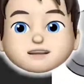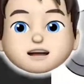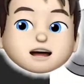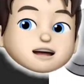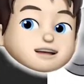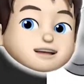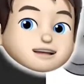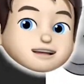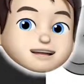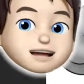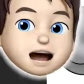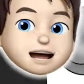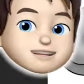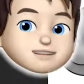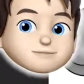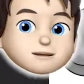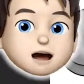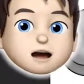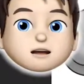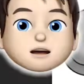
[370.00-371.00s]
And
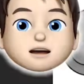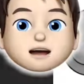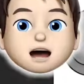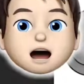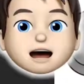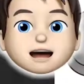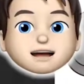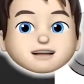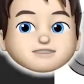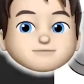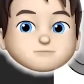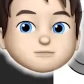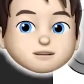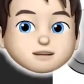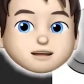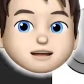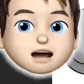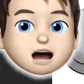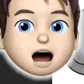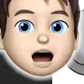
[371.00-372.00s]
that's about it. I
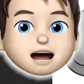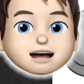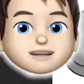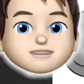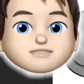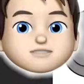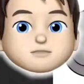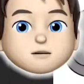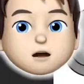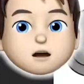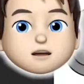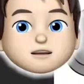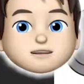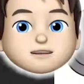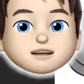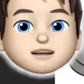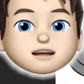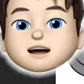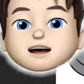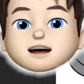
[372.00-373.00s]
exported the highest
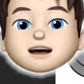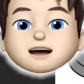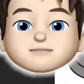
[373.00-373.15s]
quality.